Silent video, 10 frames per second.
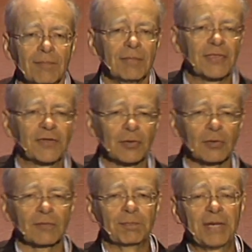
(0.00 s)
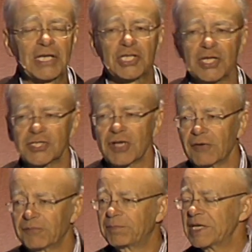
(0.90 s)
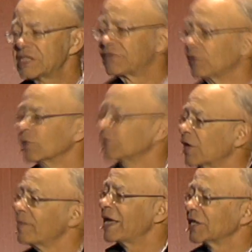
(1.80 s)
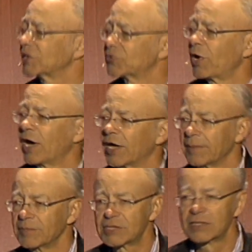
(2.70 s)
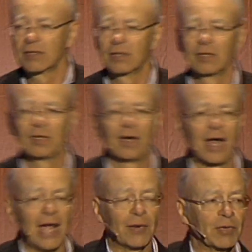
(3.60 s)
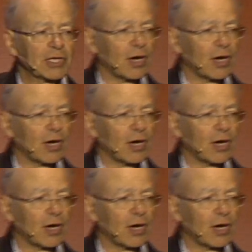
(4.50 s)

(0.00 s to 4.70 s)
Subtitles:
mythical pictures of peaceful nomadic tribes, and we